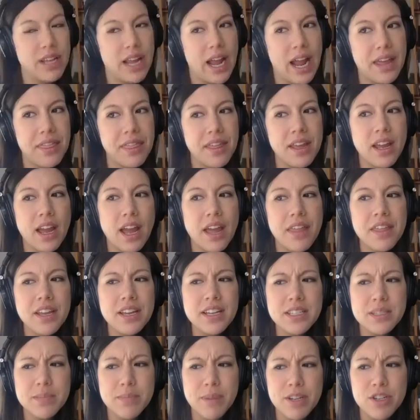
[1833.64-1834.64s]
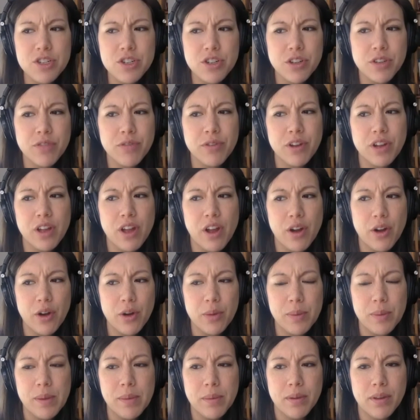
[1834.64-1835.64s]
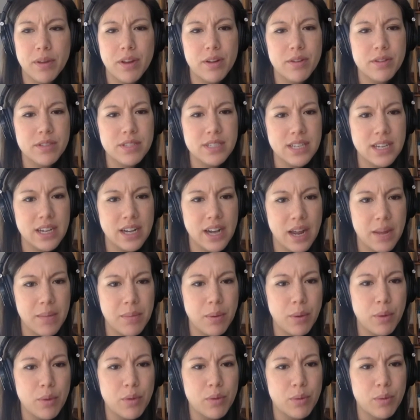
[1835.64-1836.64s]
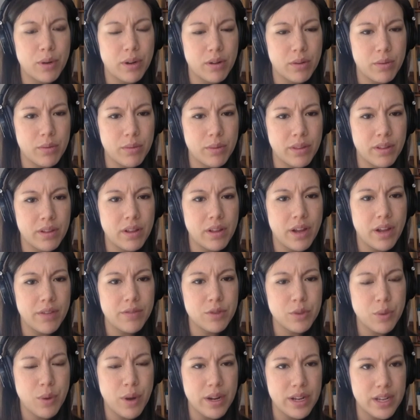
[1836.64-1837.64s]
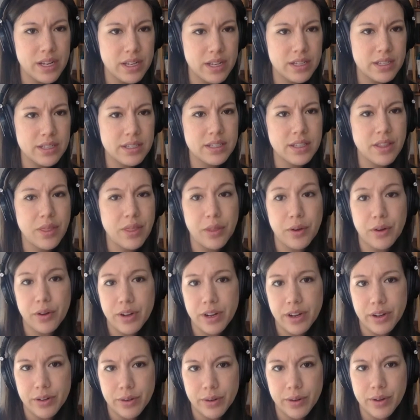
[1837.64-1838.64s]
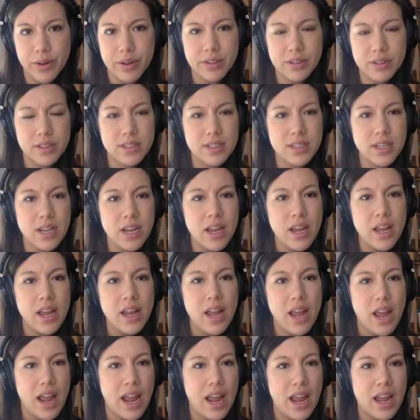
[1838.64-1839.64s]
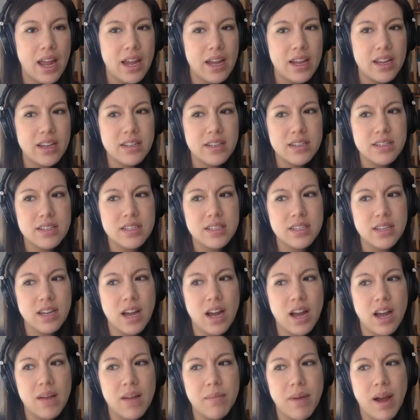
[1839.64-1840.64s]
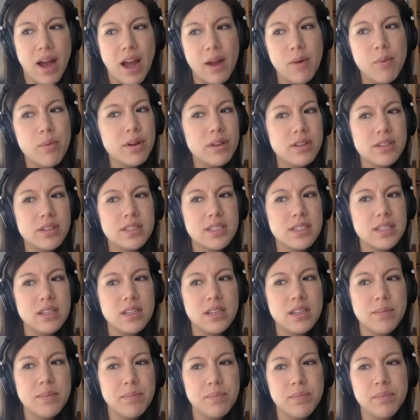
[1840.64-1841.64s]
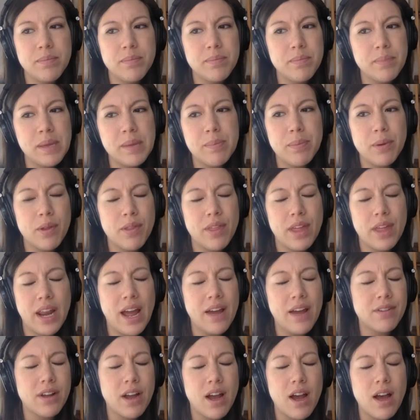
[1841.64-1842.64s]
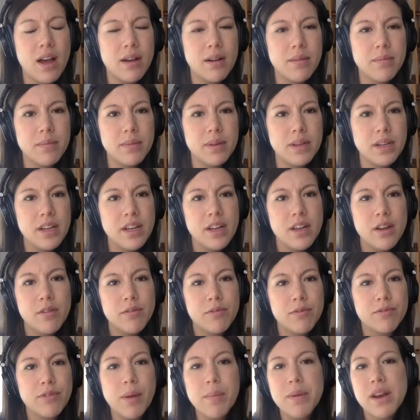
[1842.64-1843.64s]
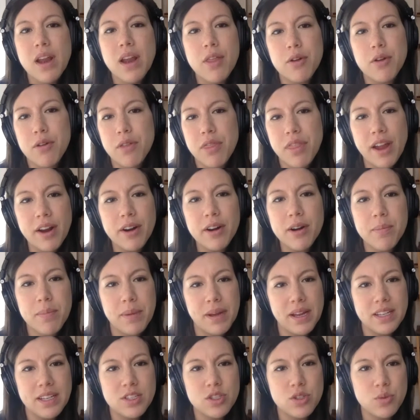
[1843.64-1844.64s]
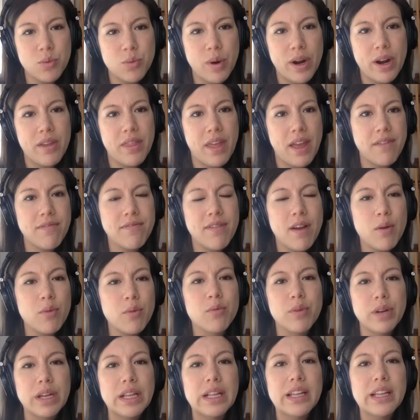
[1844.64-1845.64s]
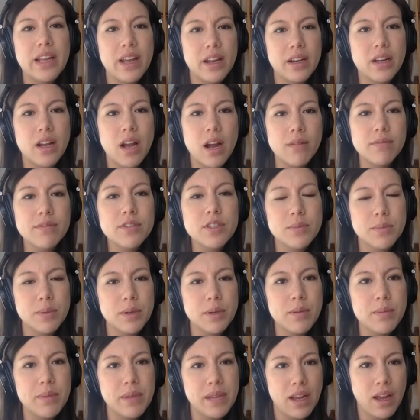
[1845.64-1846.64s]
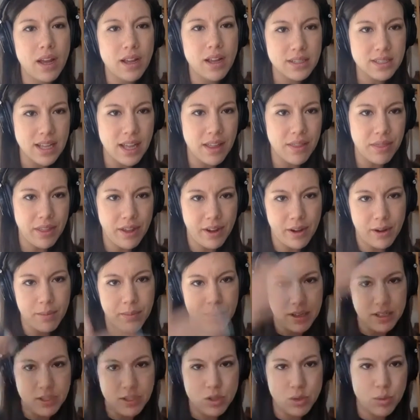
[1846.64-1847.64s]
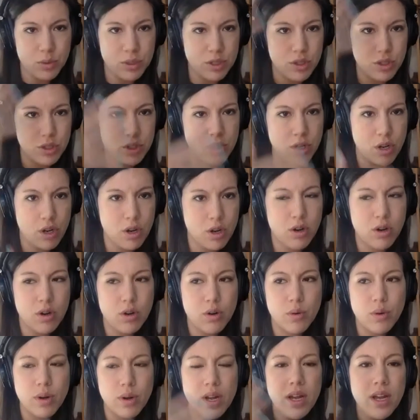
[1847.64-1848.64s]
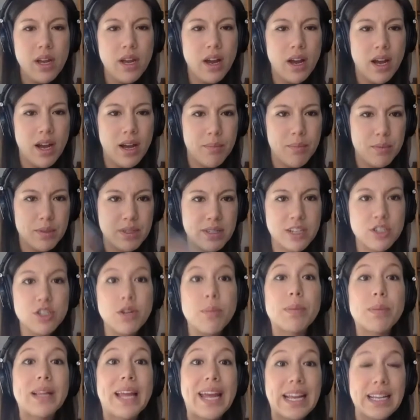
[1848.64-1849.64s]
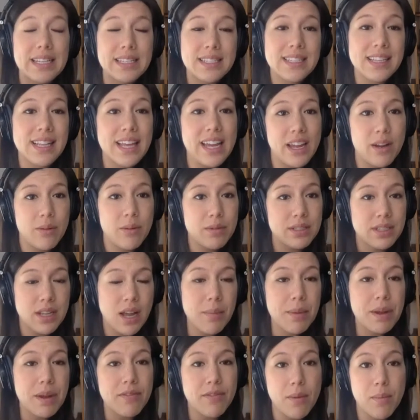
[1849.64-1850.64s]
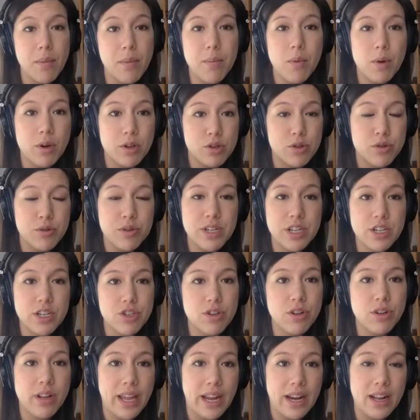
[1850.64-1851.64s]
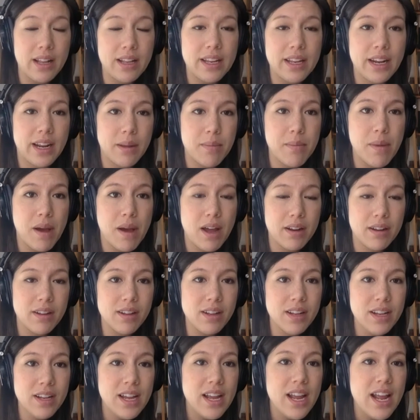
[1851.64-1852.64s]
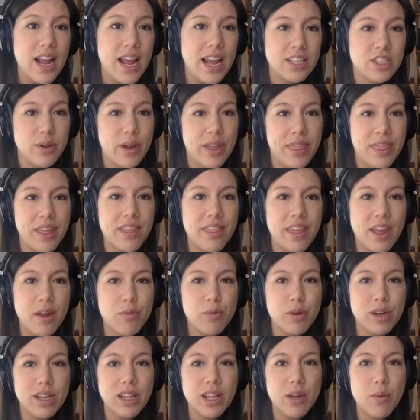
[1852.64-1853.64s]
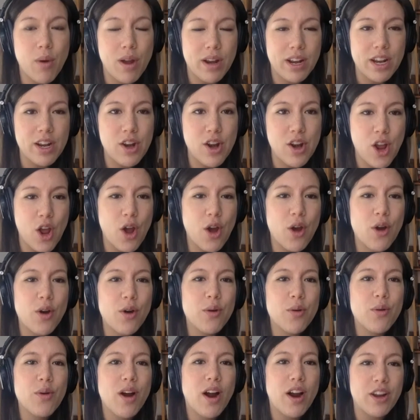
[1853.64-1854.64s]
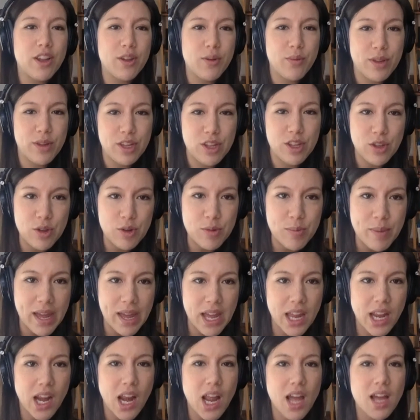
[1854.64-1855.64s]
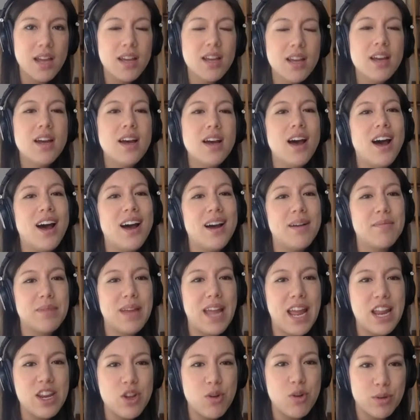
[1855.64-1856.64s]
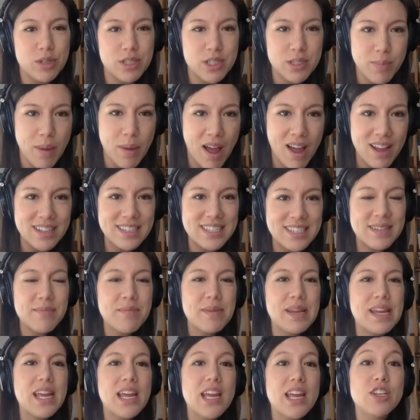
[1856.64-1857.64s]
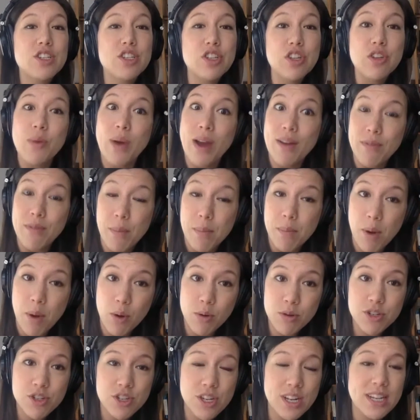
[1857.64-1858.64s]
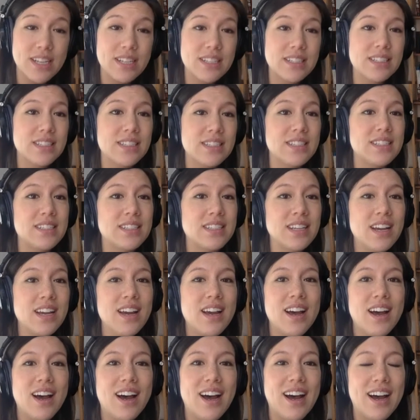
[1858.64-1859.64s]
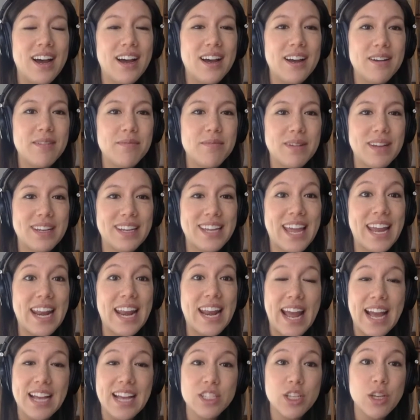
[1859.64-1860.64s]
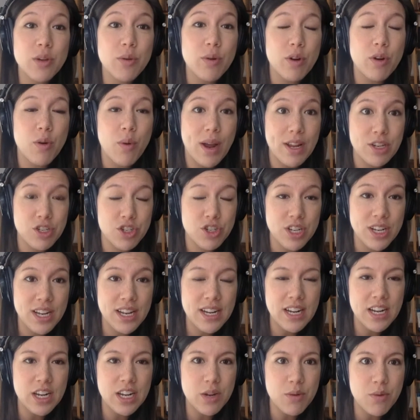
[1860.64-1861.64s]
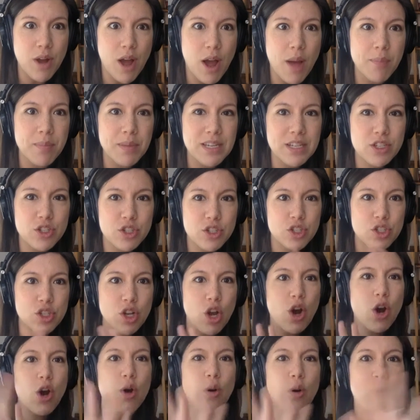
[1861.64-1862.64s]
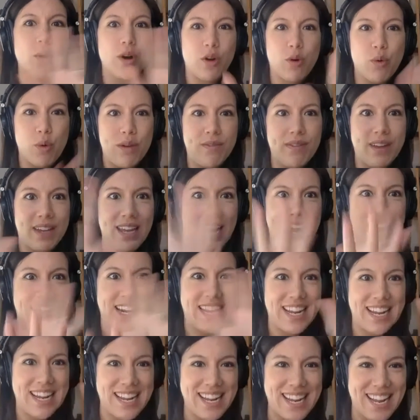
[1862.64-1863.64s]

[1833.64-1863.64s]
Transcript: I think I think especially for younger people, you know, Signe and I both work with a lot of 20s and 30 year olds, and um, I will see people that have come from another therapist where they felt really uncomfortable because that therapist was so um, such a blank slate was coming from a more traditional analytic model and so i think they really want to know are you a human um, can you respond to me do you have emotions um, can i ask you a question and you not be so equivocating